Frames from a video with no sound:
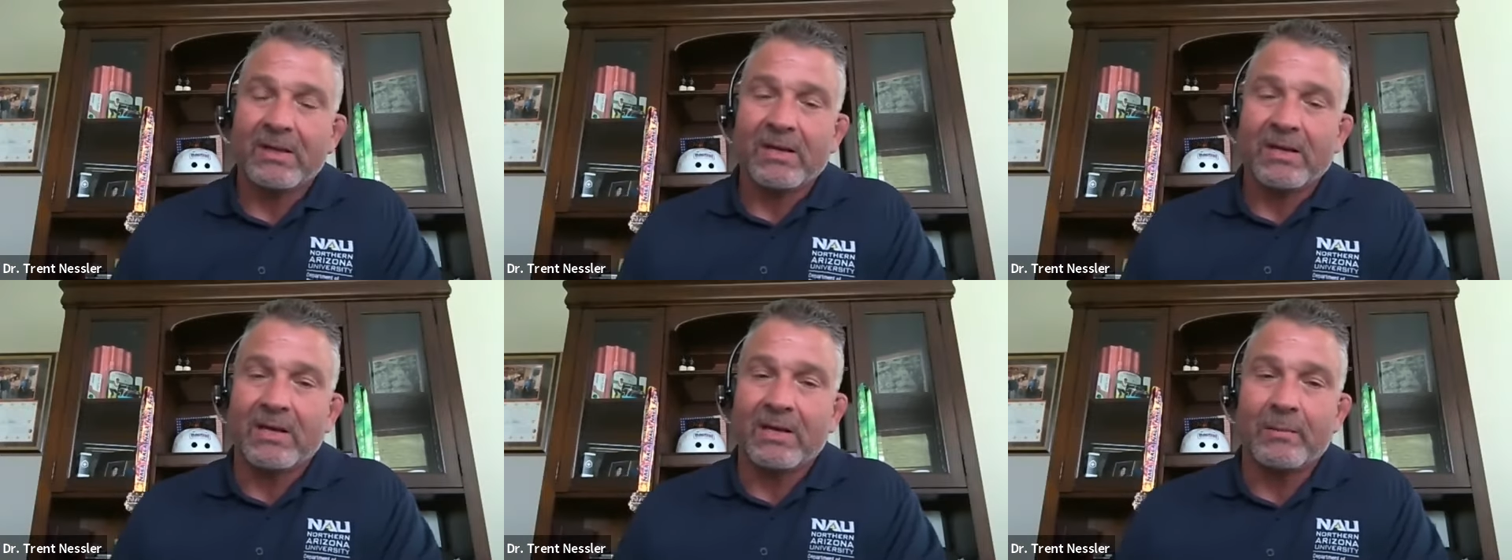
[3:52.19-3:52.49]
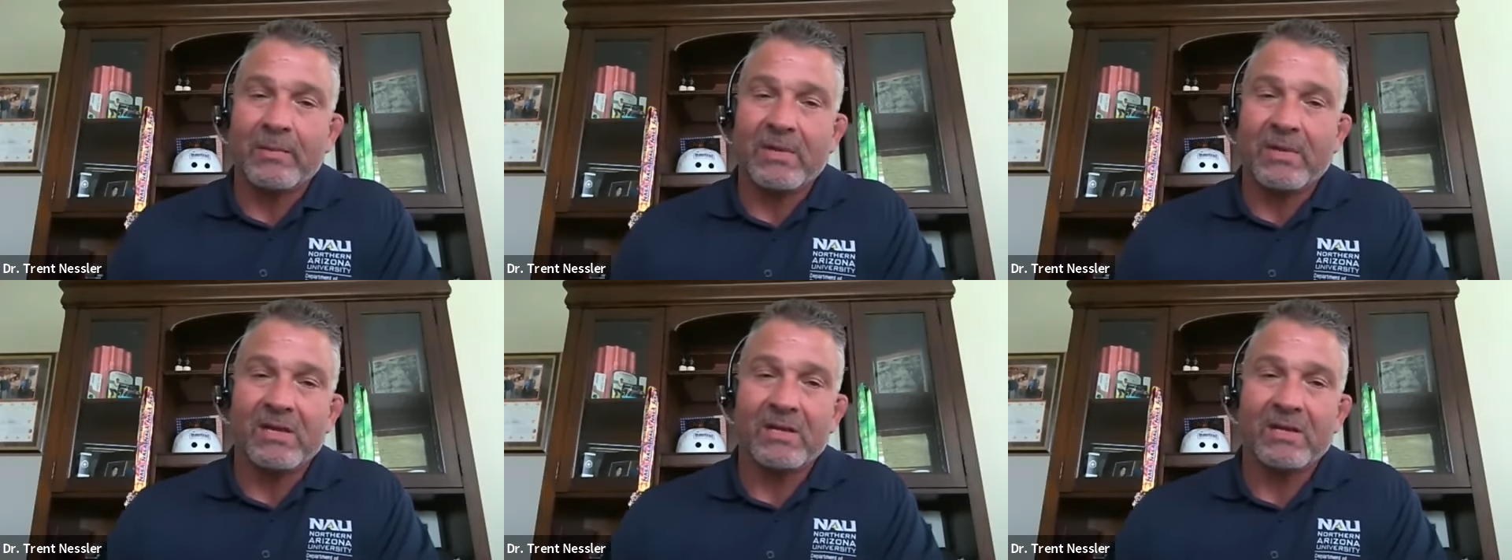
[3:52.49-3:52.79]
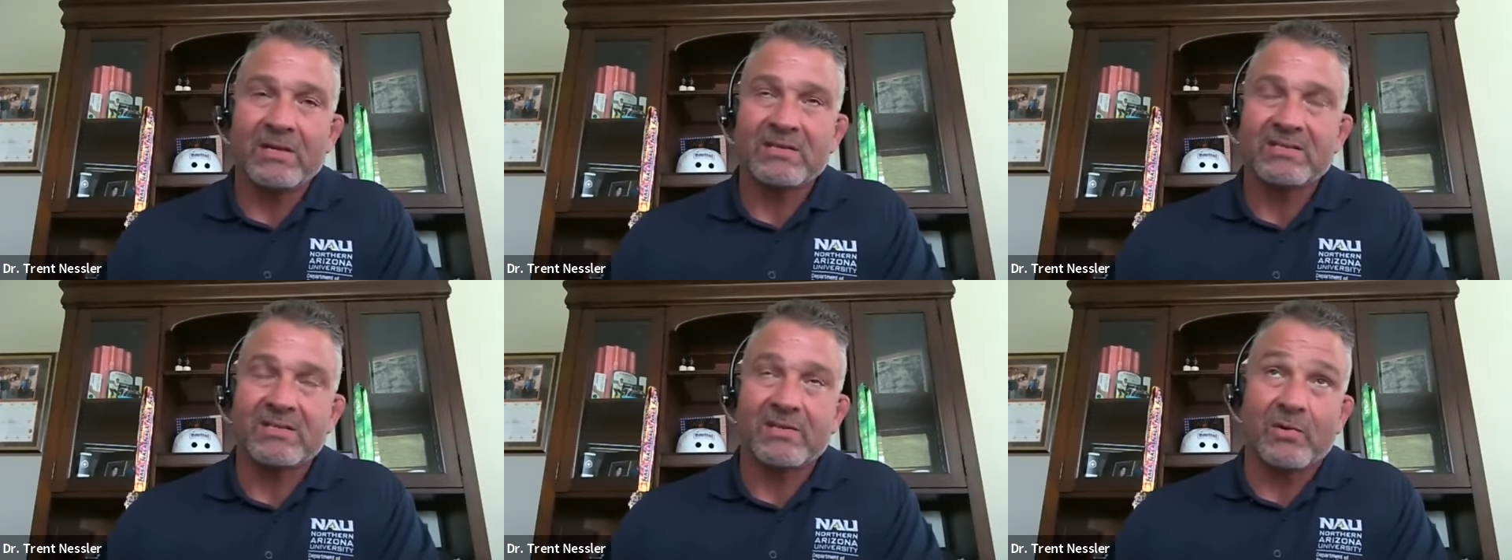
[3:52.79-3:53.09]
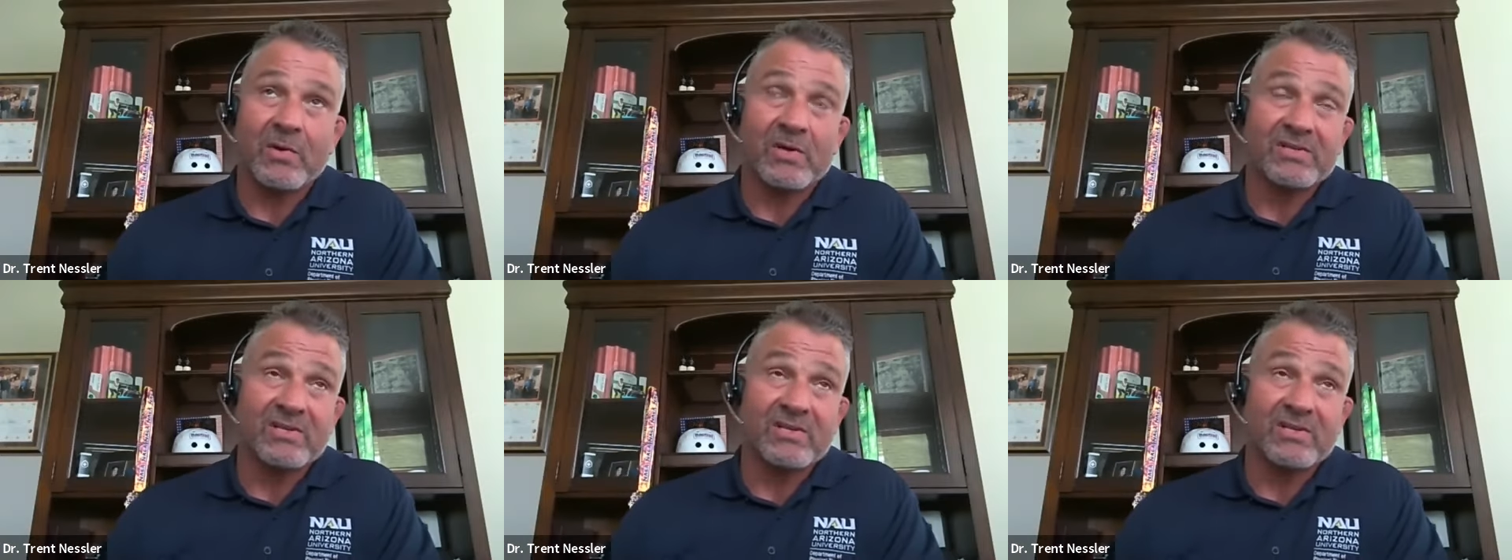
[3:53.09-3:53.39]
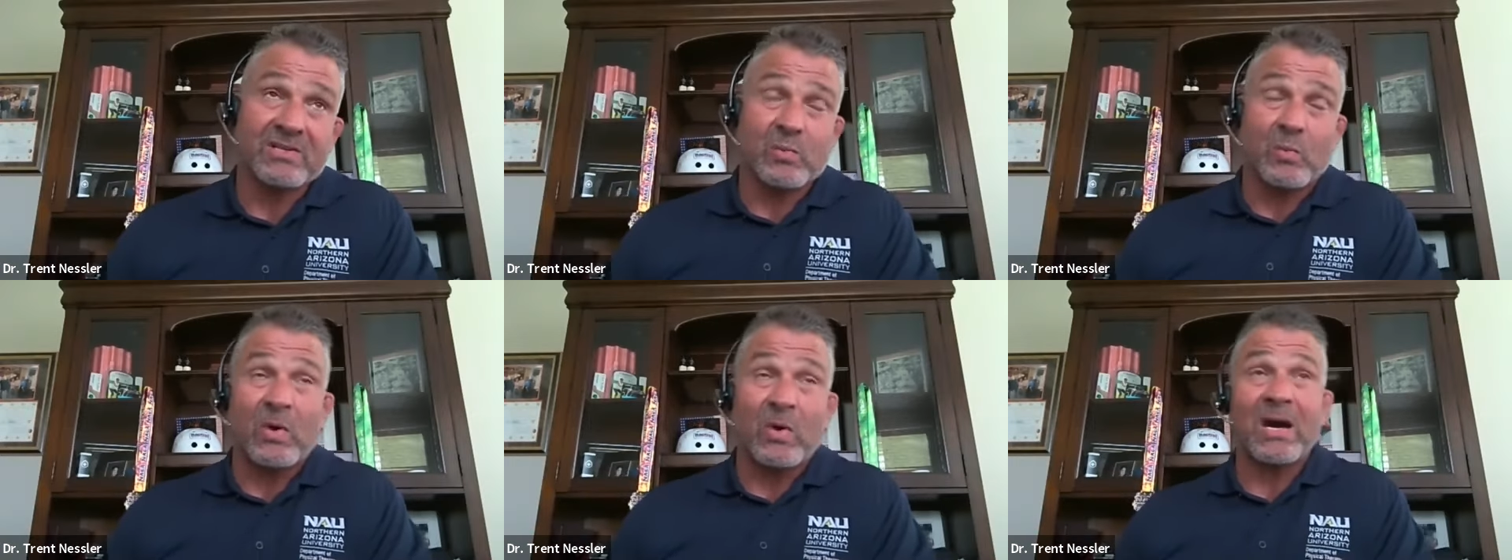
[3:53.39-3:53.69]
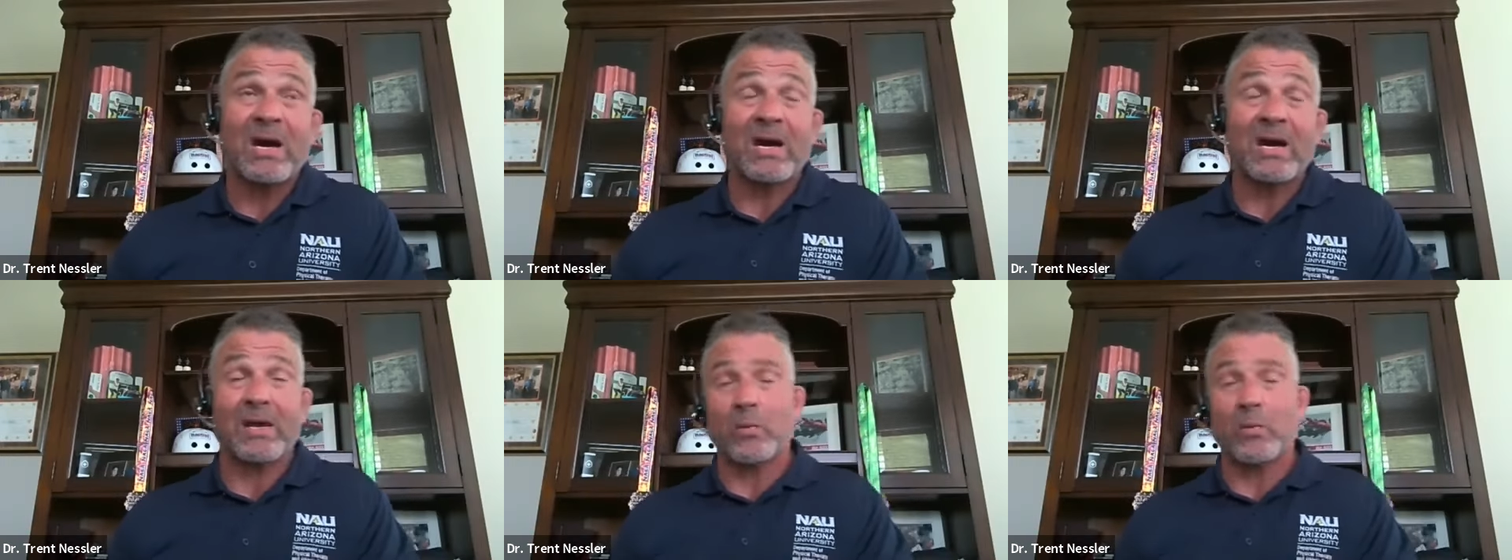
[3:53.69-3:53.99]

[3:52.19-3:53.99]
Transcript: um, is the question is why?